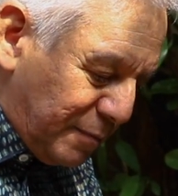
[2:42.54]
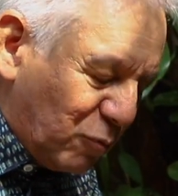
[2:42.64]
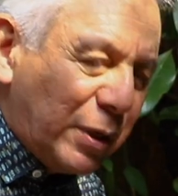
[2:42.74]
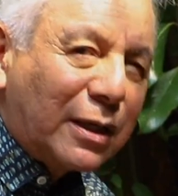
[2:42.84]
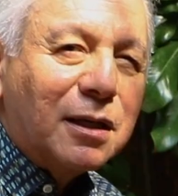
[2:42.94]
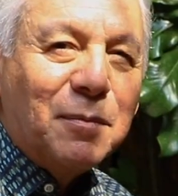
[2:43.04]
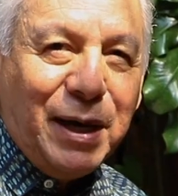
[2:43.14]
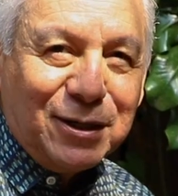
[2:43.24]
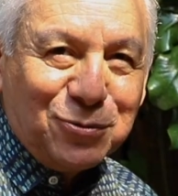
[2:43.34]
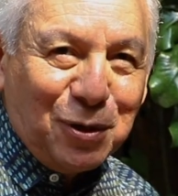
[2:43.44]
we can get
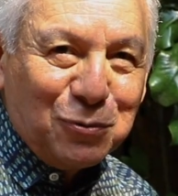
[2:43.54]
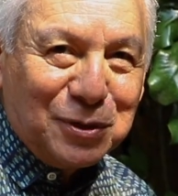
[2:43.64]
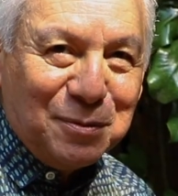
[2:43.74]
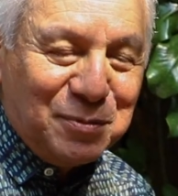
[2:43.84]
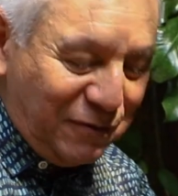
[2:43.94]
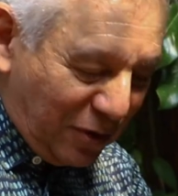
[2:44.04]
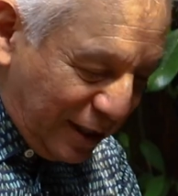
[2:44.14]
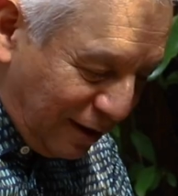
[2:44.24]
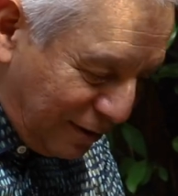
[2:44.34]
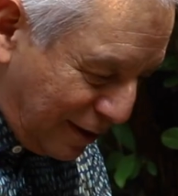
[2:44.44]
back to our roots and be very
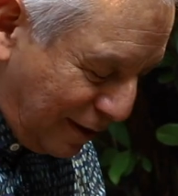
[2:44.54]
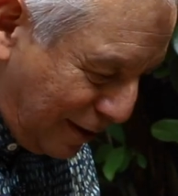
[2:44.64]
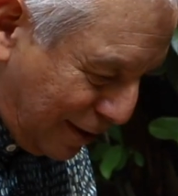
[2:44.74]
healthy.